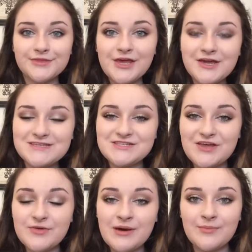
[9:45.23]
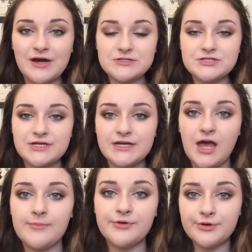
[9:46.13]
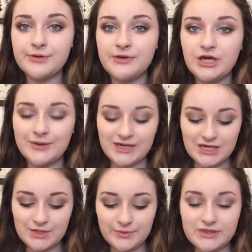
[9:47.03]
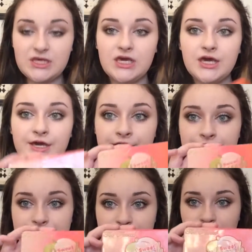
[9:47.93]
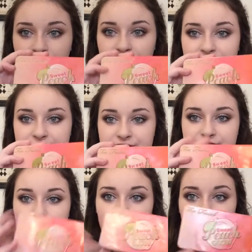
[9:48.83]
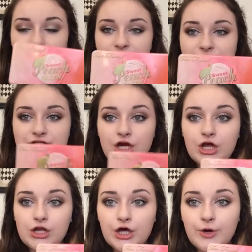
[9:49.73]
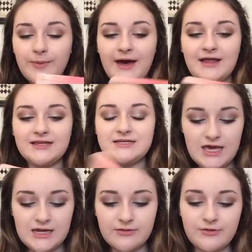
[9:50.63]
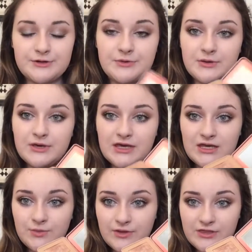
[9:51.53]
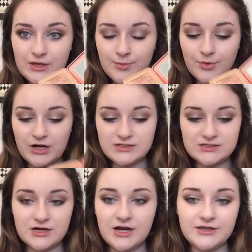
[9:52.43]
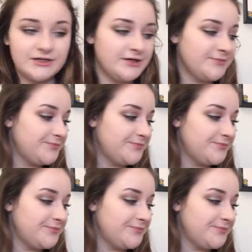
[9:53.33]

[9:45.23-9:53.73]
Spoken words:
Okay, so now that my brows are done, I'm going to be going in with the Too Faced Sweet Peach Glow palette, and I'm going to be going in with the bronzer color.